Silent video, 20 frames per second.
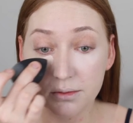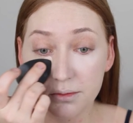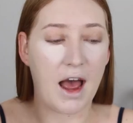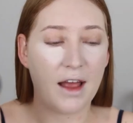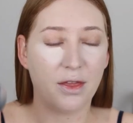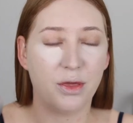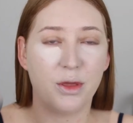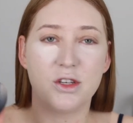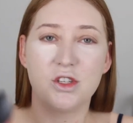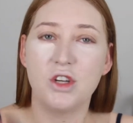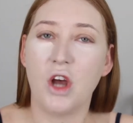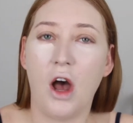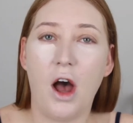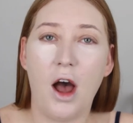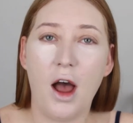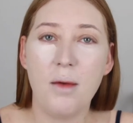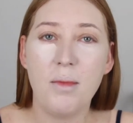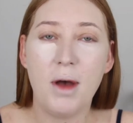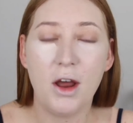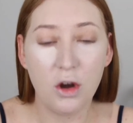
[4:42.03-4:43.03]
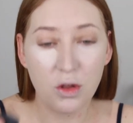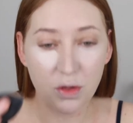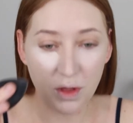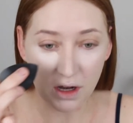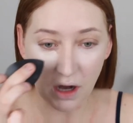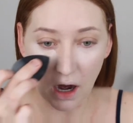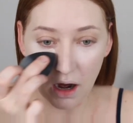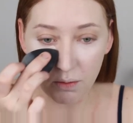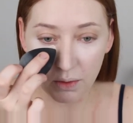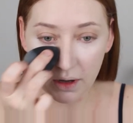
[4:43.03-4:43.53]
At the time, I don't
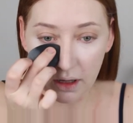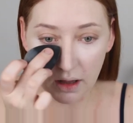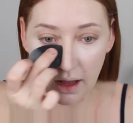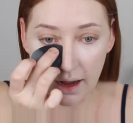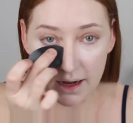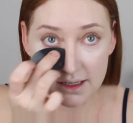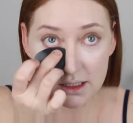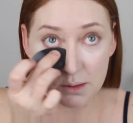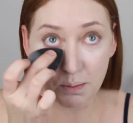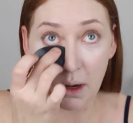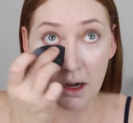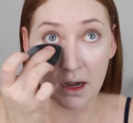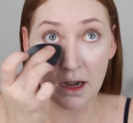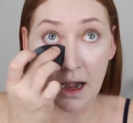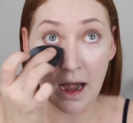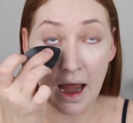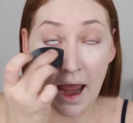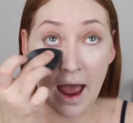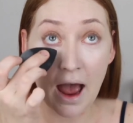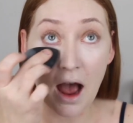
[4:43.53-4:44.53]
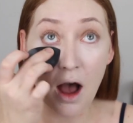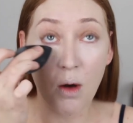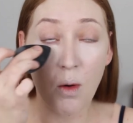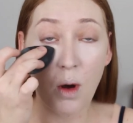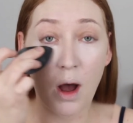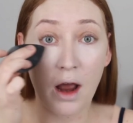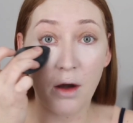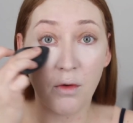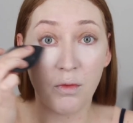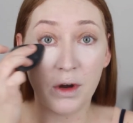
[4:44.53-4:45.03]
think I realized, but now
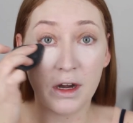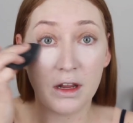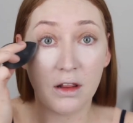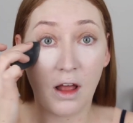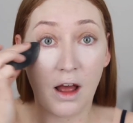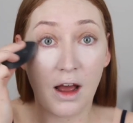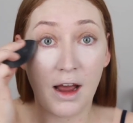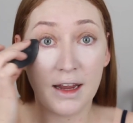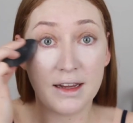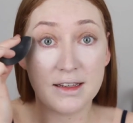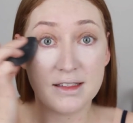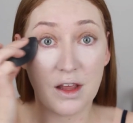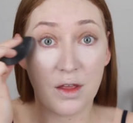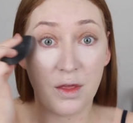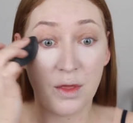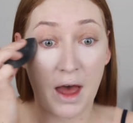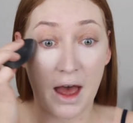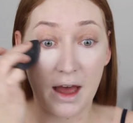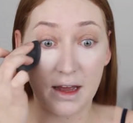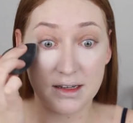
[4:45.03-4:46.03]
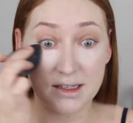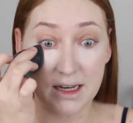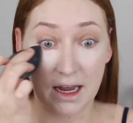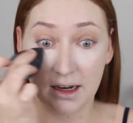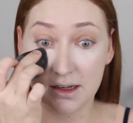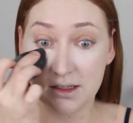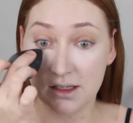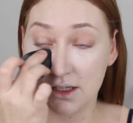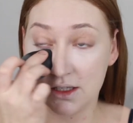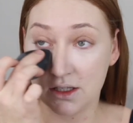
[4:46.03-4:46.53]
I realize that
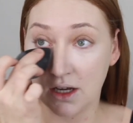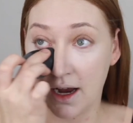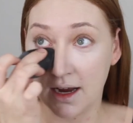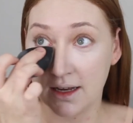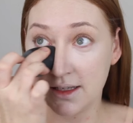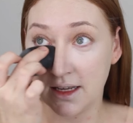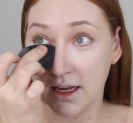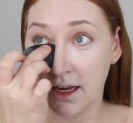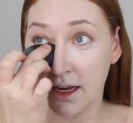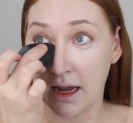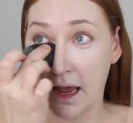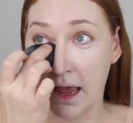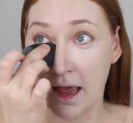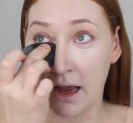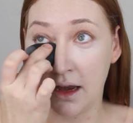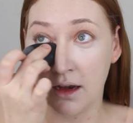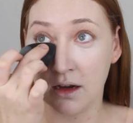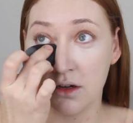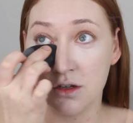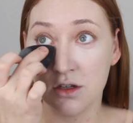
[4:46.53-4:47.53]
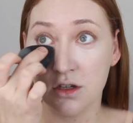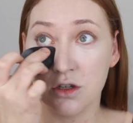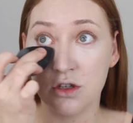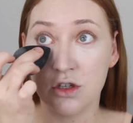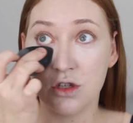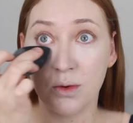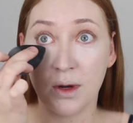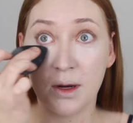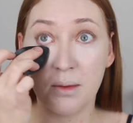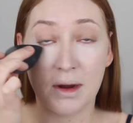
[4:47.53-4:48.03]
exercising and
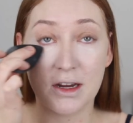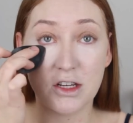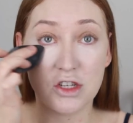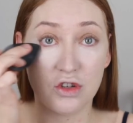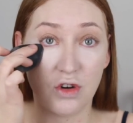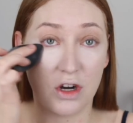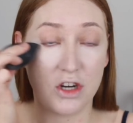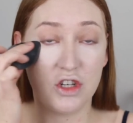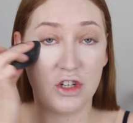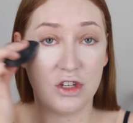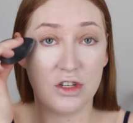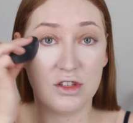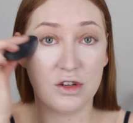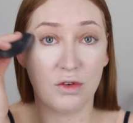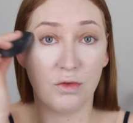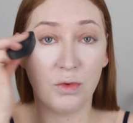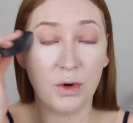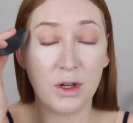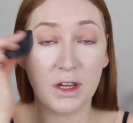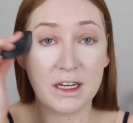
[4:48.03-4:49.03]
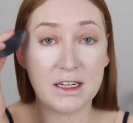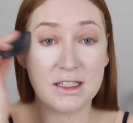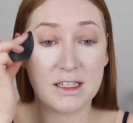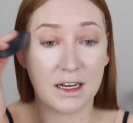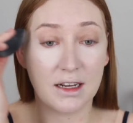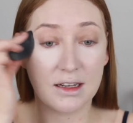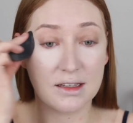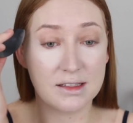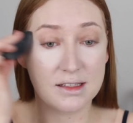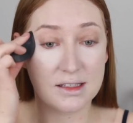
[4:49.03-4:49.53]
doing my stretches really
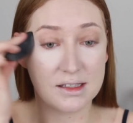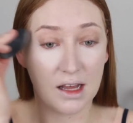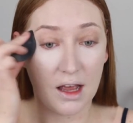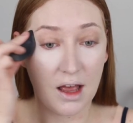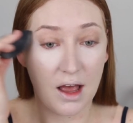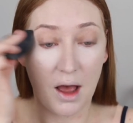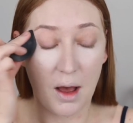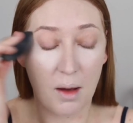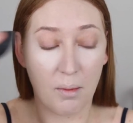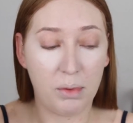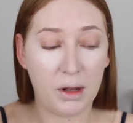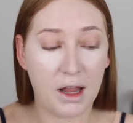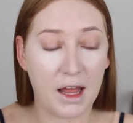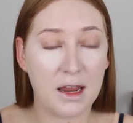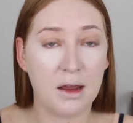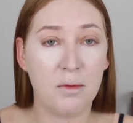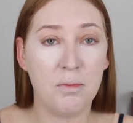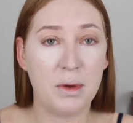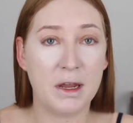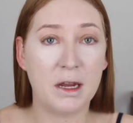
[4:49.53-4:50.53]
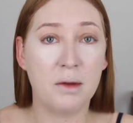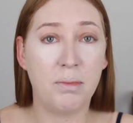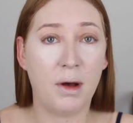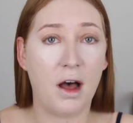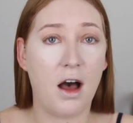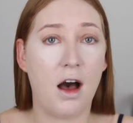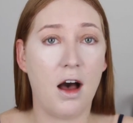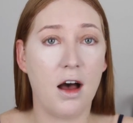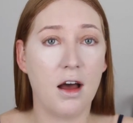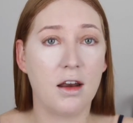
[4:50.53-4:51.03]
does play a big
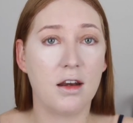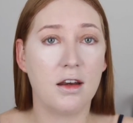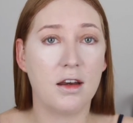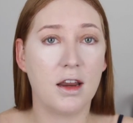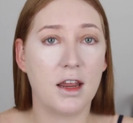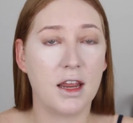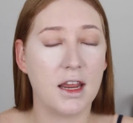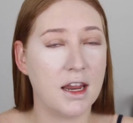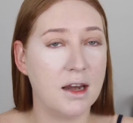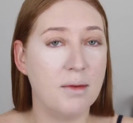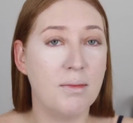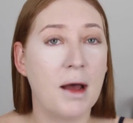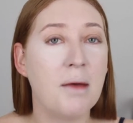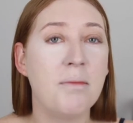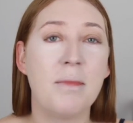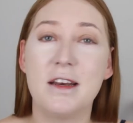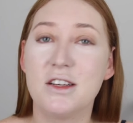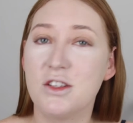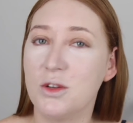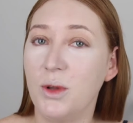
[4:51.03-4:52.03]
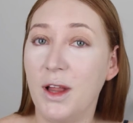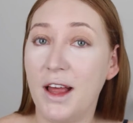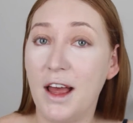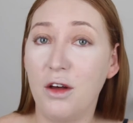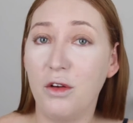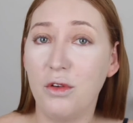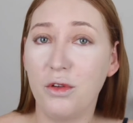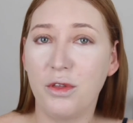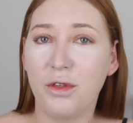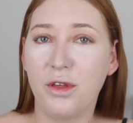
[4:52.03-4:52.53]
part in my mental
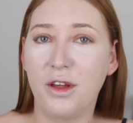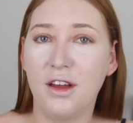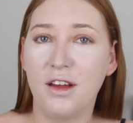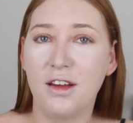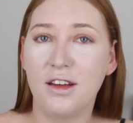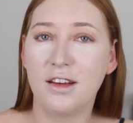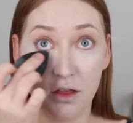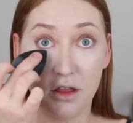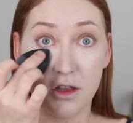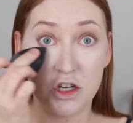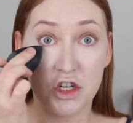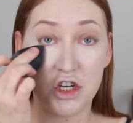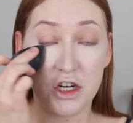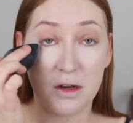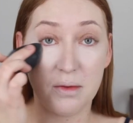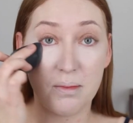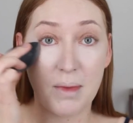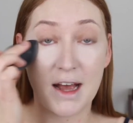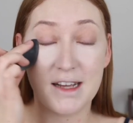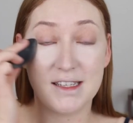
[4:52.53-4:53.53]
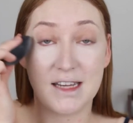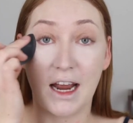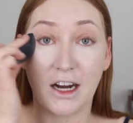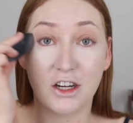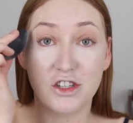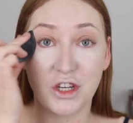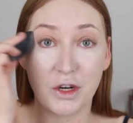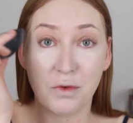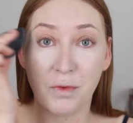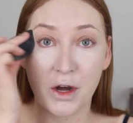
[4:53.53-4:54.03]
health. The gym has
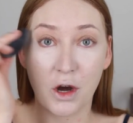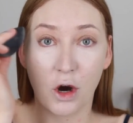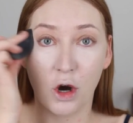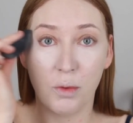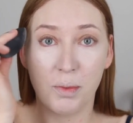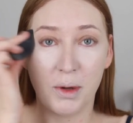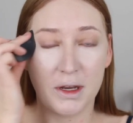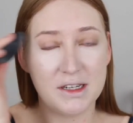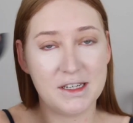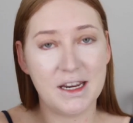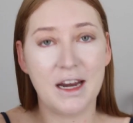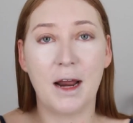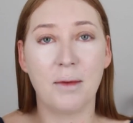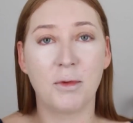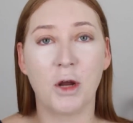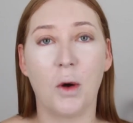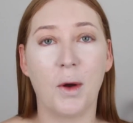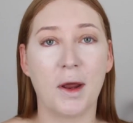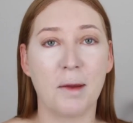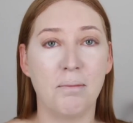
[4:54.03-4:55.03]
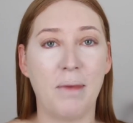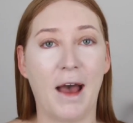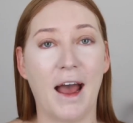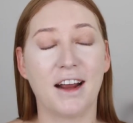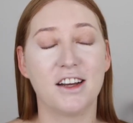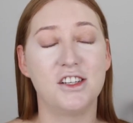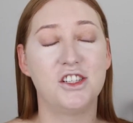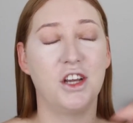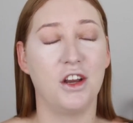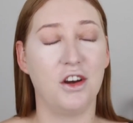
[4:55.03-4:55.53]
actually reopened, and I'm going
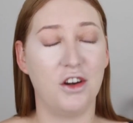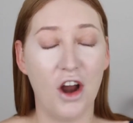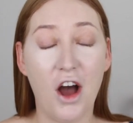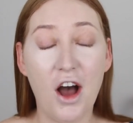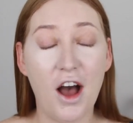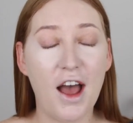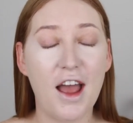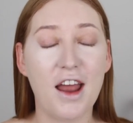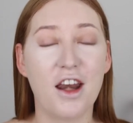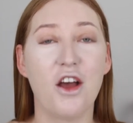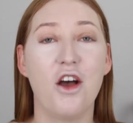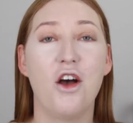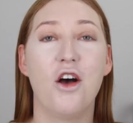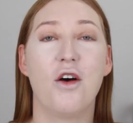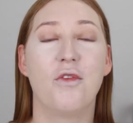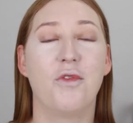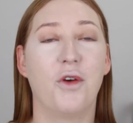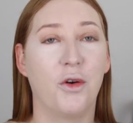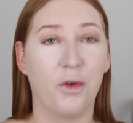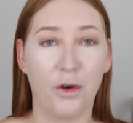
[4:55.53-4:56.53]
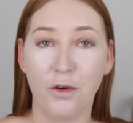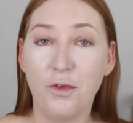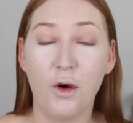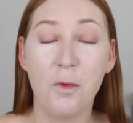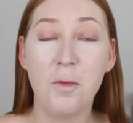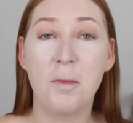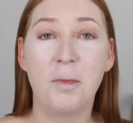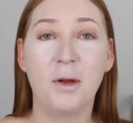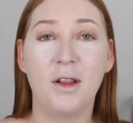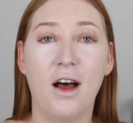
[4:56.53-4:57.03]
back tonight for a
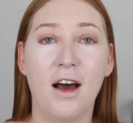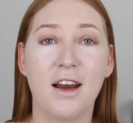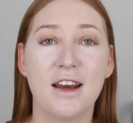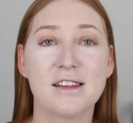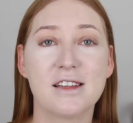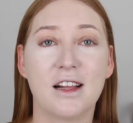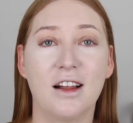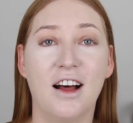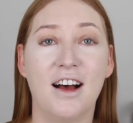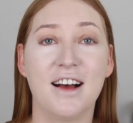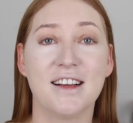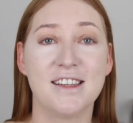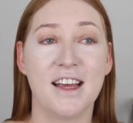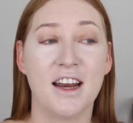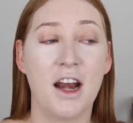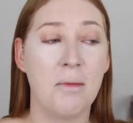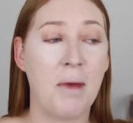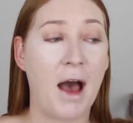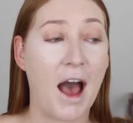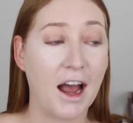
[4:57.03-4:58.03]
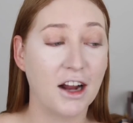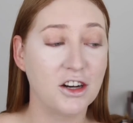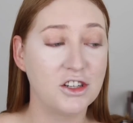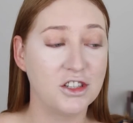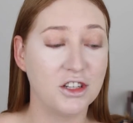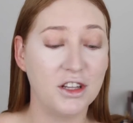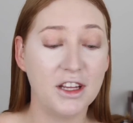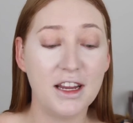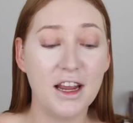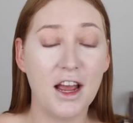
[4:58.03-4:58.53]
reformer Pilates class, and I'm
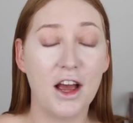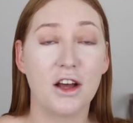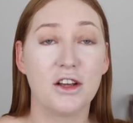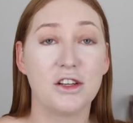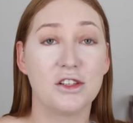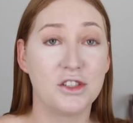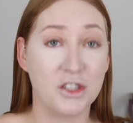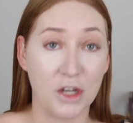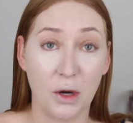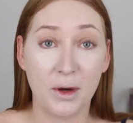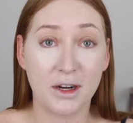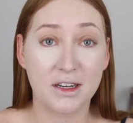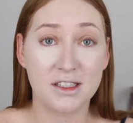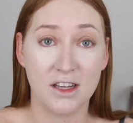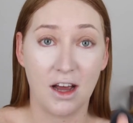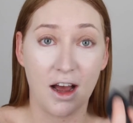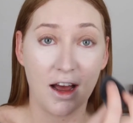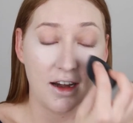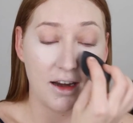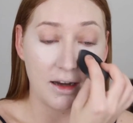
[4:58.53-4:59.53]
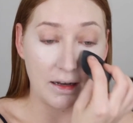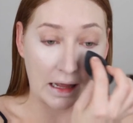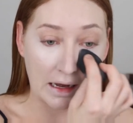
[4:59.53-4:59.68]
actually so excited.